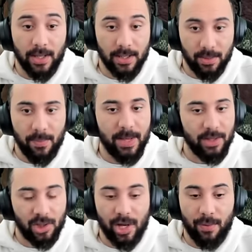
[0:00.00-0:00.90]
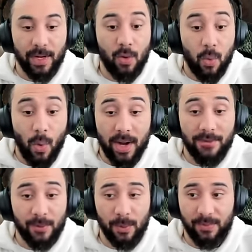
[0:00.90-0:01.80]
can make, generate quite a
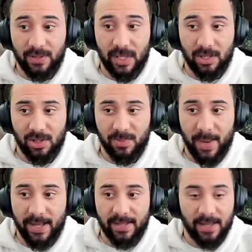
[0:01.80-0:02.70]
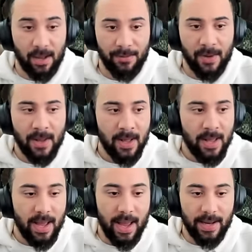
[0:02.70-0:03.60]
few infestations by itself,
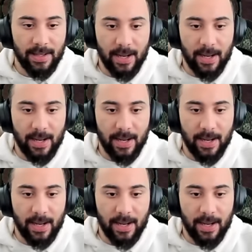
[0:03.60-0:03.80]
and.